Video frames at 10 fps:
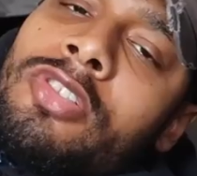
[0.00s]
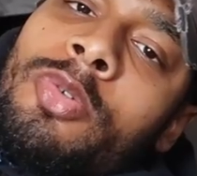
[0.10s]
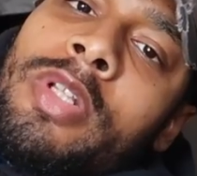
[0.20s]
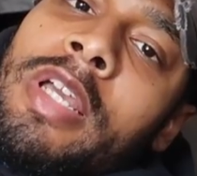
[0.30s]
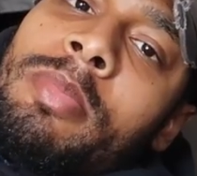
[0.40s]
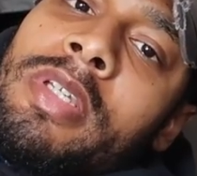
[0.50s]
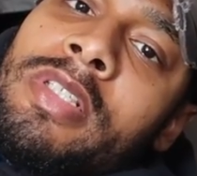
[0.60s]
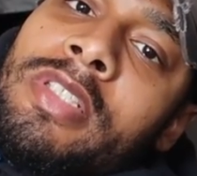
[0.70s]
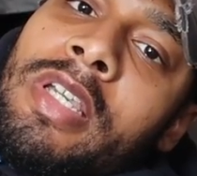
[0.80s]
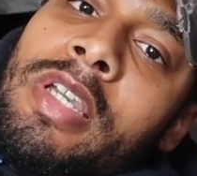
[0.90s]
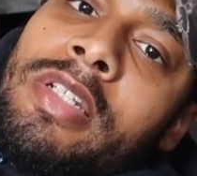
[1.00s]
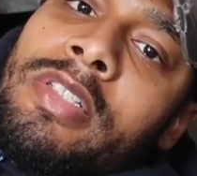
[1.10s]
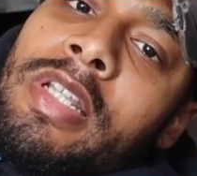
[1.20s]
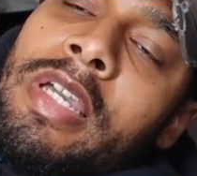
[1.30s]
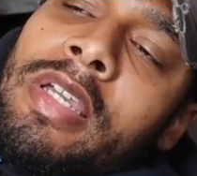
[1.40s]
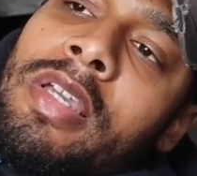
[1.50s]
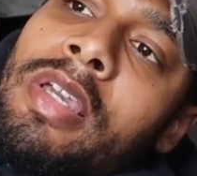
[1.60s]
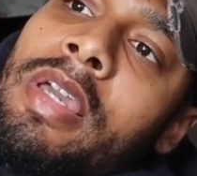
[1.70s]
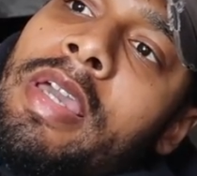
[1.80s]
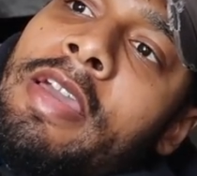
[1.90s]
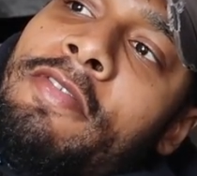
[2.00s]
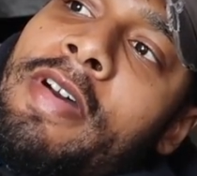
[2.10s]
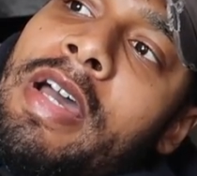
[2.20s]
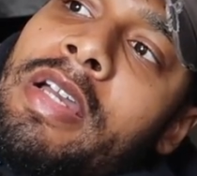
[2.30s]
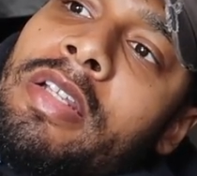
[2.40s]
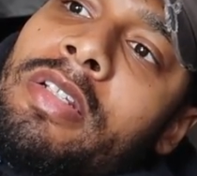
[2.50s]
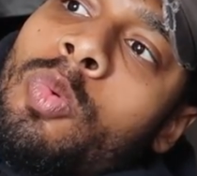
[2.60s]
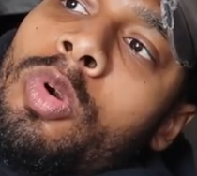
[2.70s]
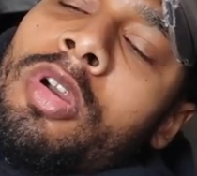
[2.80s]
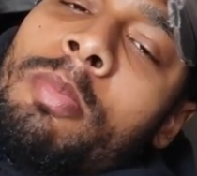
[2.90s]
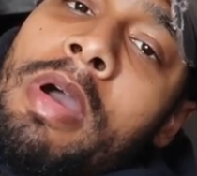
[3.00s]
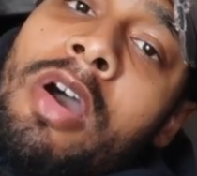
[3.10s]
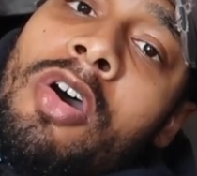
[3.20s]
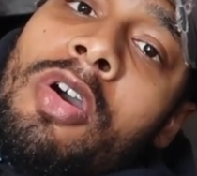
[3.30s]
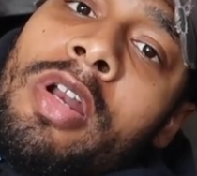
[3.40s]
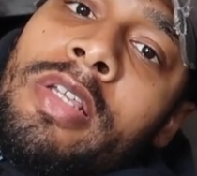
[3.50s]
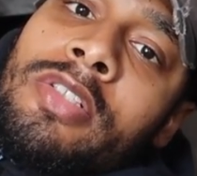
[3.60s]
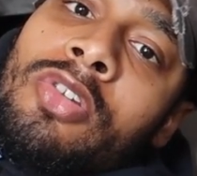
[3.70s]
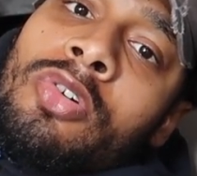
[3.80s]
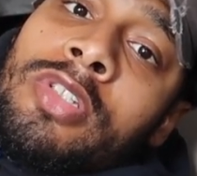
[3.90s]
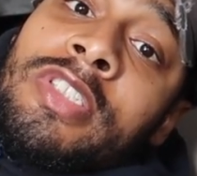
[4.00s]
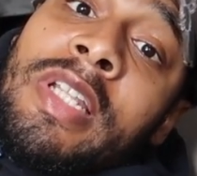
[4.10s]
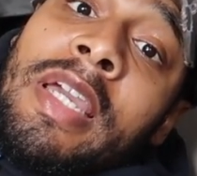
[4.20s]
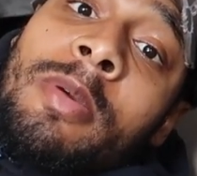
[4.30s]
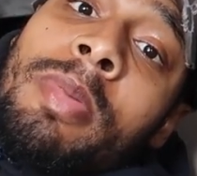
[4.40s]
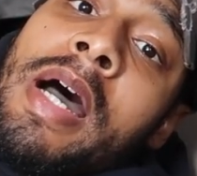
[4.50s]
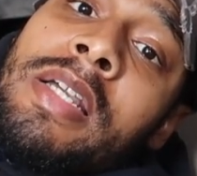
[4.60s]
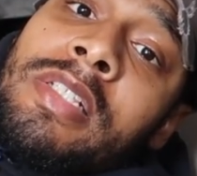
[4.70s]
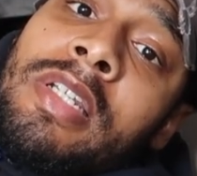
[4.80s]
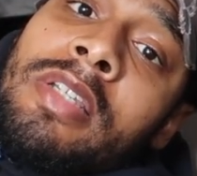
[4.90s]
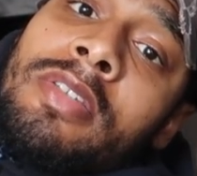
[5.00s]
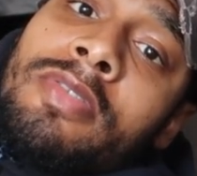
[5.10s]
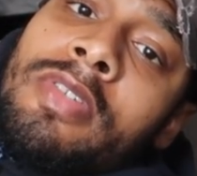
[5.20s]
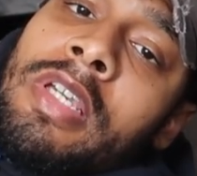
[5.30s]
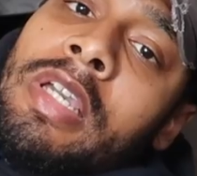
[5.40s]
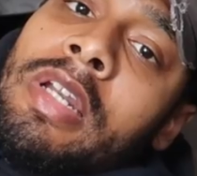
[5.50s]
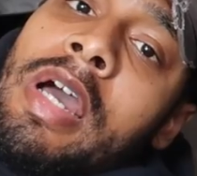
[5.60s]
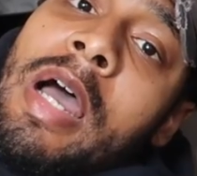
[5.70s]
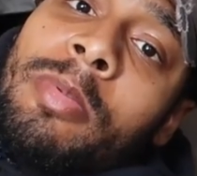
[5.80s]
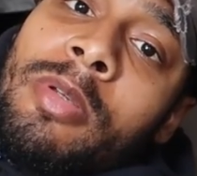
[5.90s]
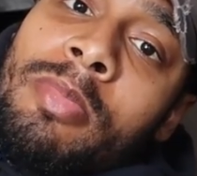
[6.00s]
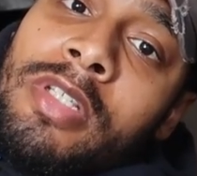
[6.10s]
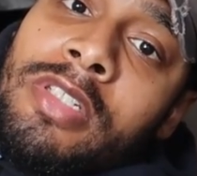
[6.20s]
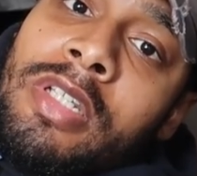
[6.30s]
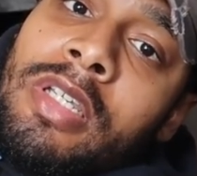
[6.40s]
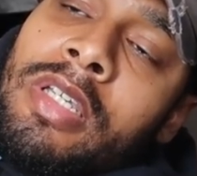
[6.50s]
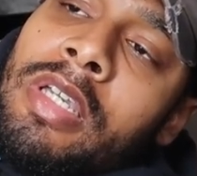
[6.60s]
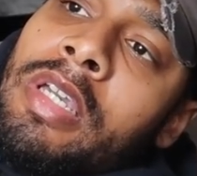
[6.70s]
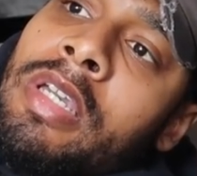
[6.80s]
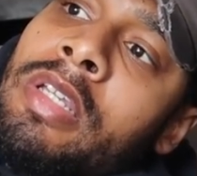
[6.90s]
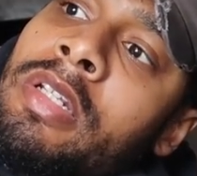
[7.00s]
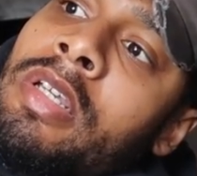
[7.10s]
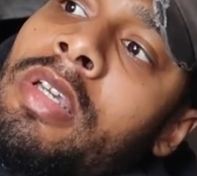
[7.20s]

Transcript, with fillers: So with that being said, it's like, if I work my hardest on staying positive and optimistic and